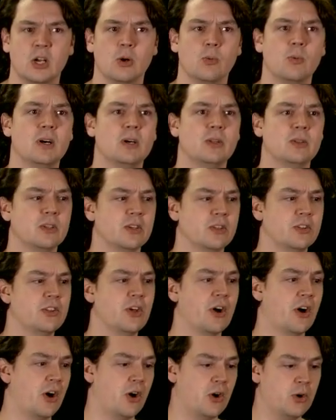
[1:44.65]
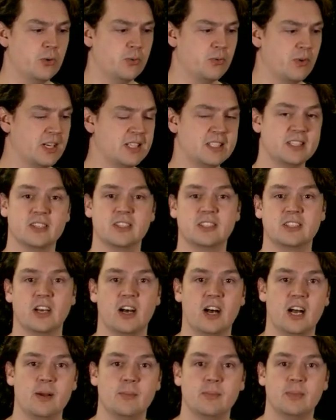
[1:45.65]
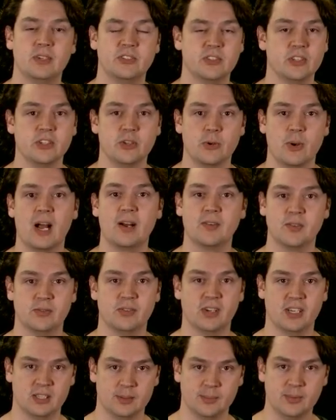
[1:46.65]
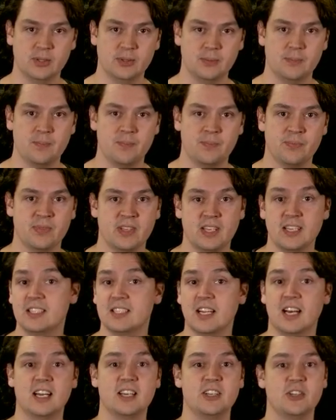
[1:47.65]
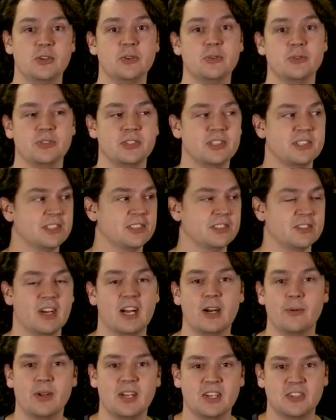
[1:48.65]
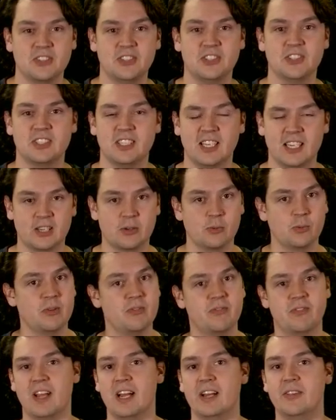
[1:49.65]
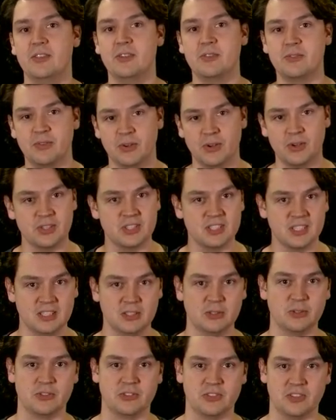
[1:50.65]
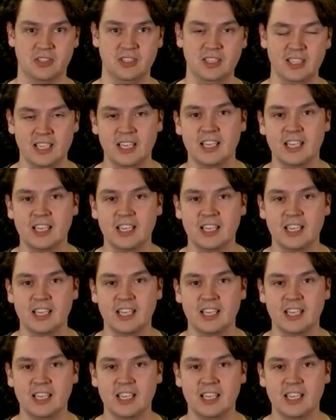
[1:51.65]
Well, the whole rest of the time budget you have available is unused, right? We actually just we found the first solution.